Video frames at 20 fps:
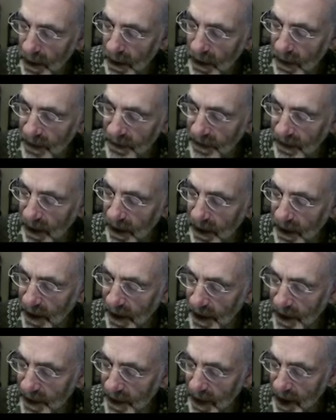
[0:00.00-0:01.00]
Of
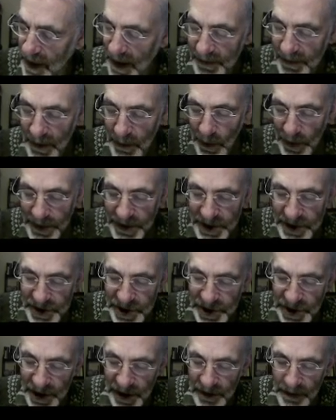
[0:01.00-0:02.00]
I. And we want to
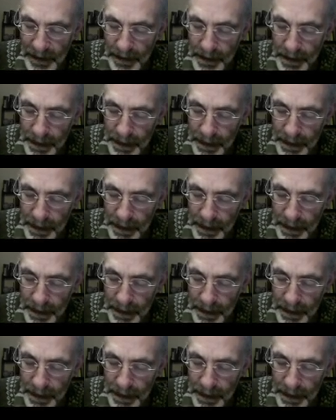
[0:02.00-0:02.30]
show